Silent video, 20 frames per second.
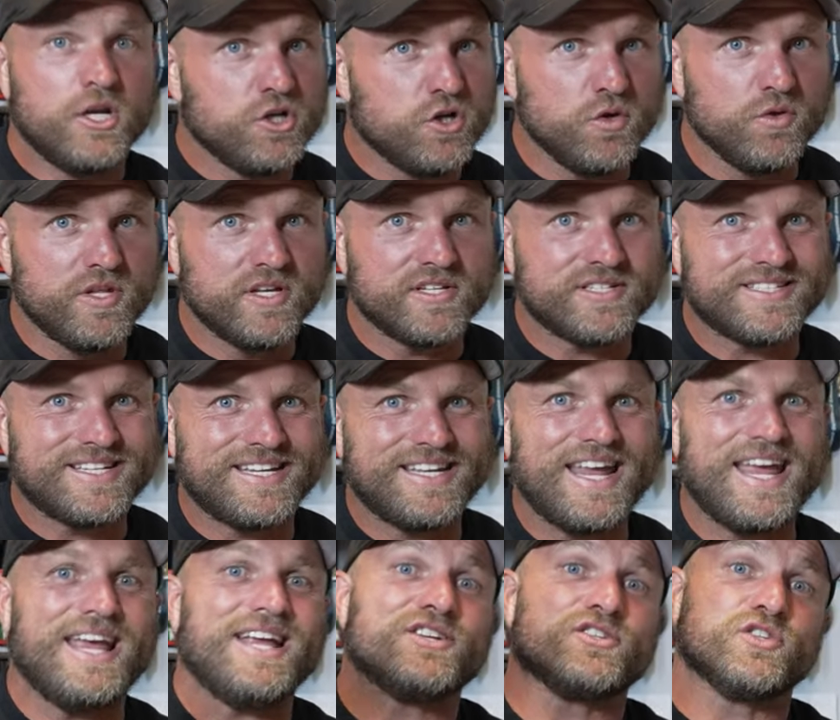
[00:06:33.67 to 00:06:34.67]
Do this
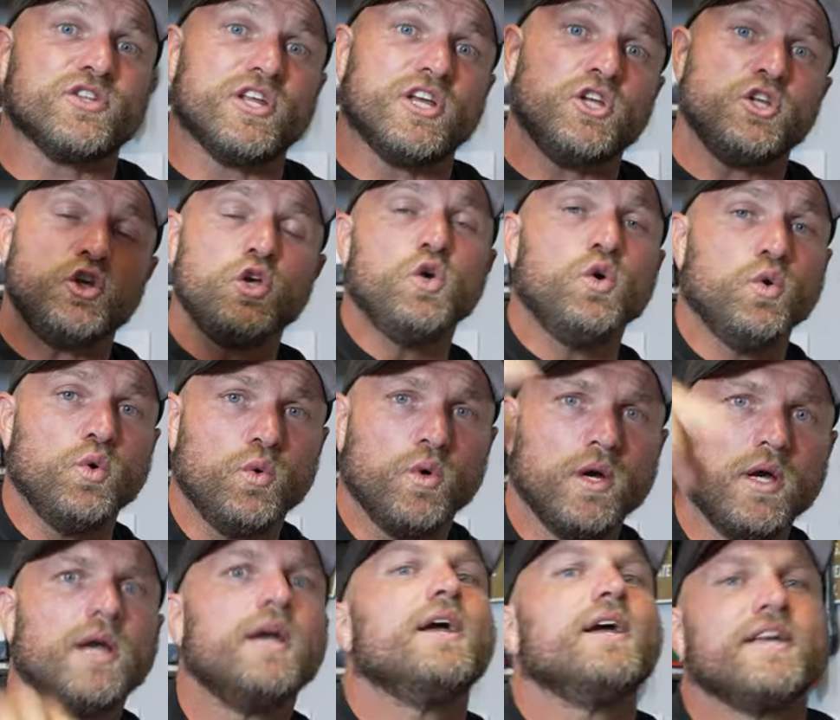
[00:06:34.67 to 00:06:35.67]
today so that you
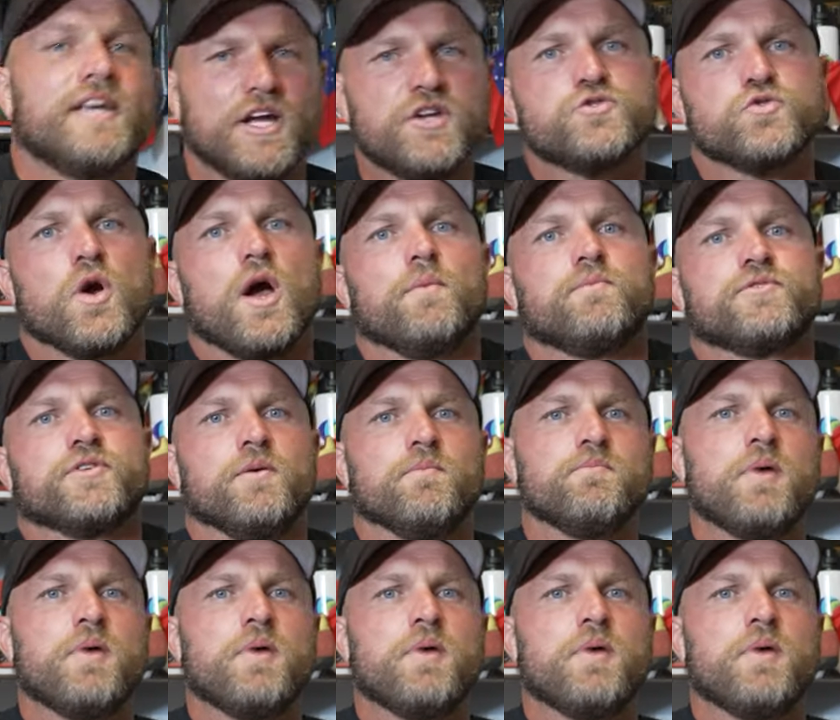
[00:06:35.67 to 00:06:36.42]
can drop some